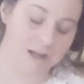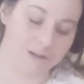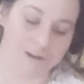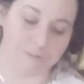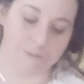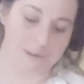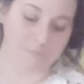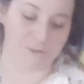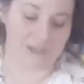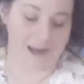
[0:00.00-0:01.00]
you can
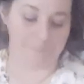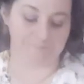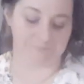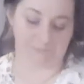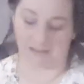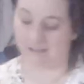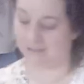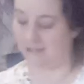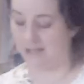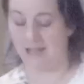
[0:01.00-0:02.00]
remember that.
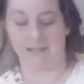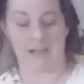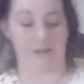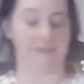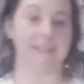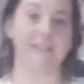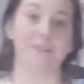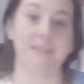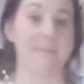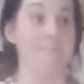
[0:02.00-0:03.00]
Now the thing that
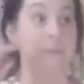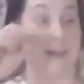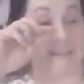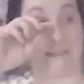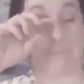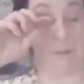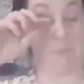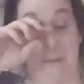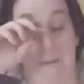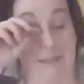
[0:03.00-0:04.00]
always messes people up